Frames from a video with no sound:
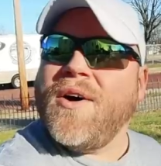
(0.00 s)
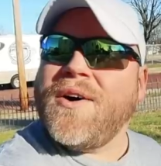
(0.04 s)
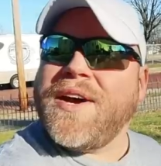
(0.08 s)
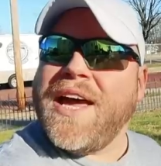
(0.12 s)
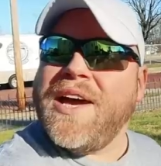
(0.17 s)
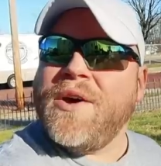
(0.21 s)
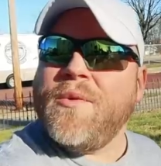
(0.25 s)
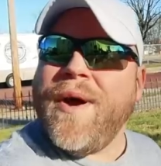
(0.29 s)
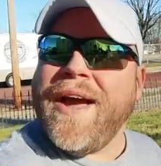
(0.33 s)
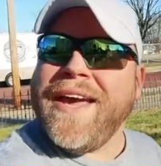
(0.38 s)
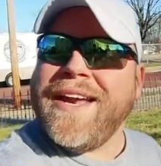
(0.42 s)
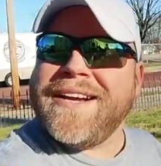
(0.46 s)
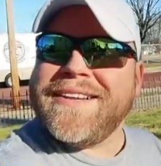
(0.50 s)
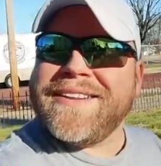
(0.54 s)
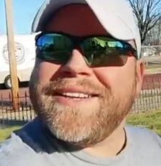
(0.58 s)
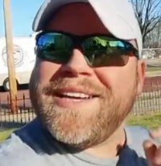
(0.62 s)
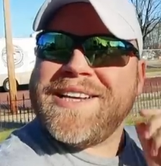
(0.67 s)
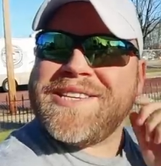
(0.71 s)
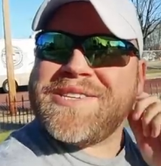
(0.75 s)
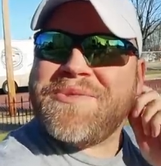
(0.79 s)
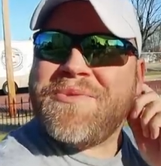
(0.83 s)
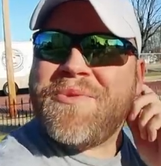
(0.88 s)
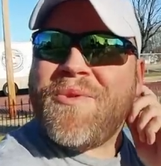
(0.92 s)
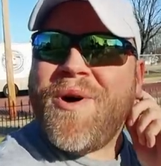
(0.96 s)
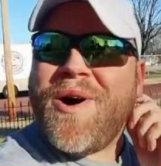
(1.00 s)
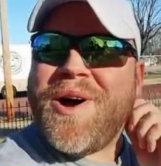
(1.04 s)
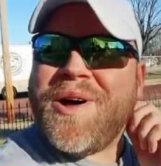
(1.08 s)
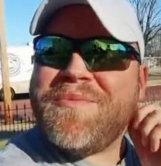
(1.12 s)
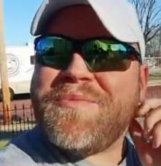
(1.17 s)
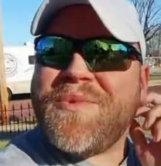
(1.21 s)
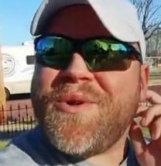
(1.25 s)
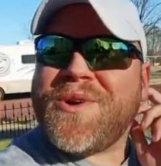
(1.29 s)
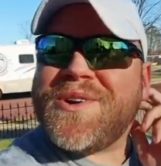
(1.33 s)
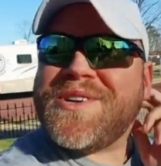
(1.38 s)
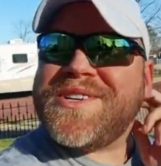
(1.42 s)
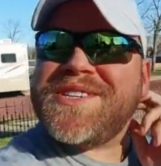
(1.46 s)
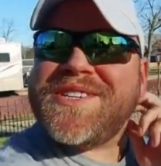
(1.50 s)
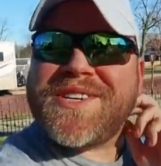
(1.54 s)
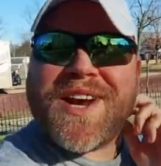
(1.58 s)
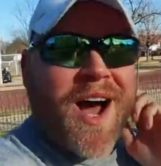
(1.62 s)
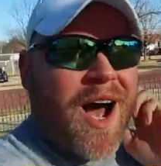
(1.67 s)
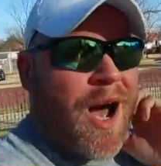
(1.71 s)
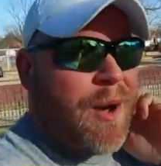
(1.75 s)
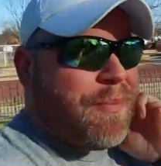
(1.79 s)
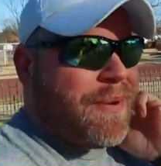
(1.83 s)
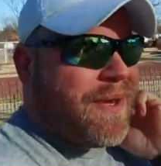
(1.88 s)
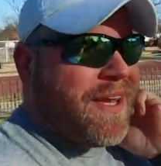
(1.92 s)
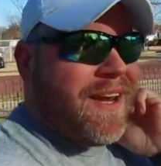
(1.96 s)
Okay, wait, at least one more
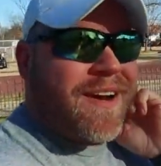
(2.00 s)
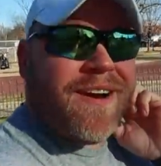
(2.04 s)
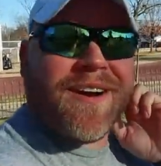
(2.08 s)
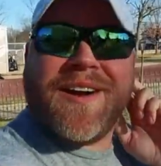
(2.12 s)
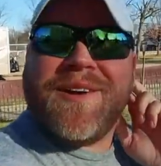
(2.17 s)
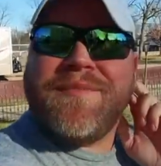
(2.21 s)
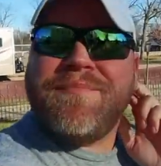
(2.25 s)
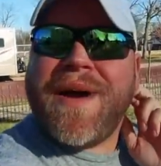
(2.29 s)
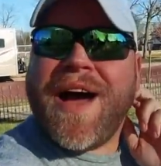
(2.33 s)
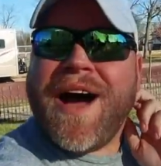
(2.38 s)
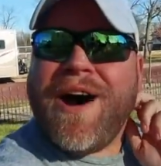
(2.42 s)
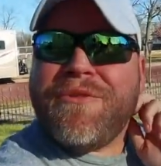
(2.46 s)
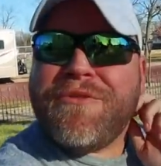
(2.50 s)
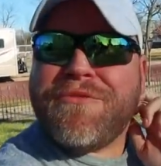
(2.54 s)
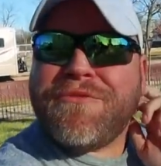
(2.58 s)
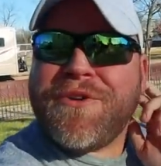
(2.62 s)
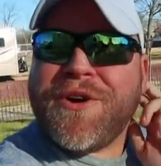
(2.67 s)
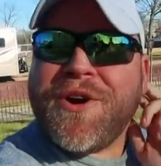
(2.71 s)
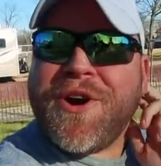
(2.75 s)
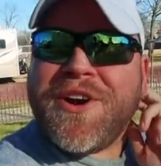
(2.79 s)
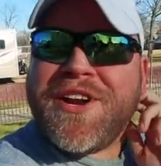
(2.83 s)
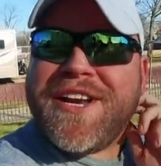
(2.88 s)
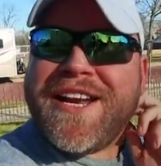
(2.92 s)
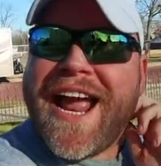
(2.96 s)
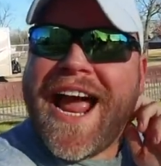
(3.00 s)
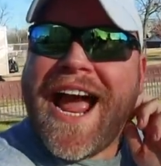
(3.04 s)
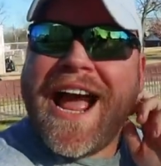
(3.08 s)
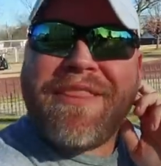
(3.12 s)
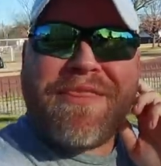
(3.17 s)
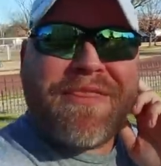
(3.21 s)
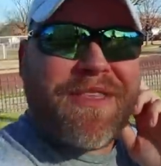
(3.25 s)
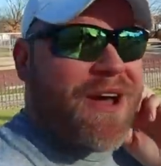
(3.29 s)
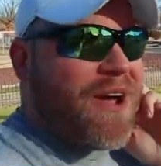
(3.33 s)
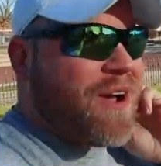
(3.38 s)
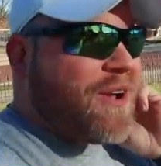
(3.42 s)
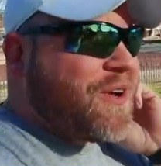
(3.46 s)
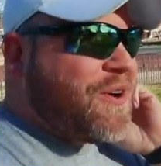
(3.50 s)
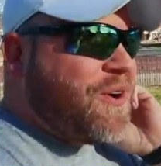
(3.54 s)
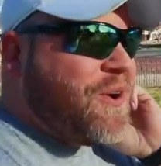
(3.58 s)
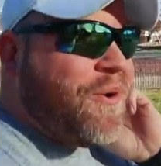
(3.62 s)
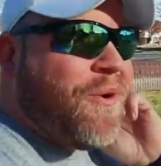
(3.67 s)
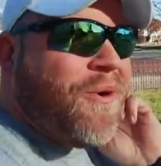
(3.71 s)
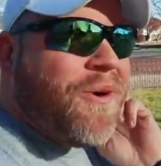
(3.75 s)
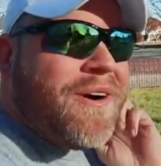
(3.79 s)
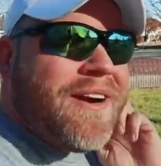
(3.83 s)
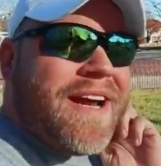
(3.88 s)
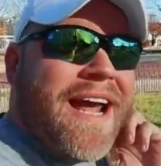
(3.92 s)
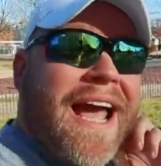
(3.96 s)
stop here in Mount Vernon at the
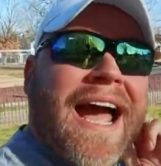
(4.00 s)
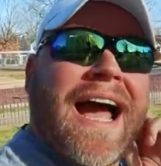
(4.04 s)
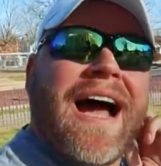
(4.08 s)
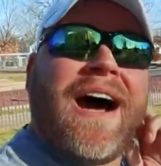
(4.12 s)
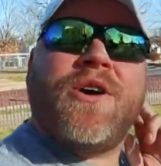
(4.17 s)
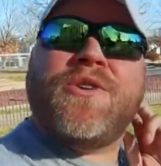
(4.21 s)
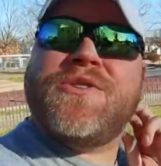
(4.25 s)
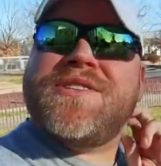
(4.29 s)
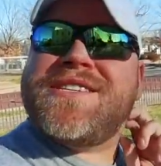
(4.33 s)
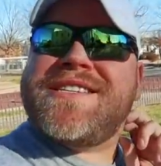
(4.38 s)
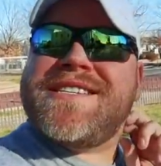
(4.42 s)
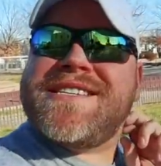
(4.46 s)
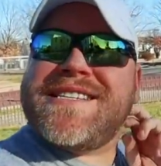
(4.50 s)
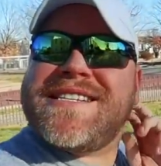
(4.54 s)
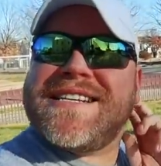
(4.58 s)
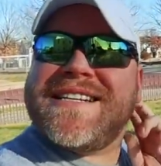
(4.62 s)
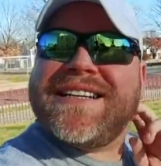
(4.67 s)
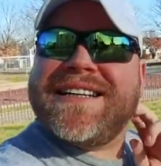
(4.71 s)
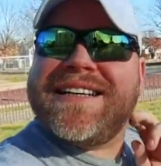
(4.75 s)
courthouse.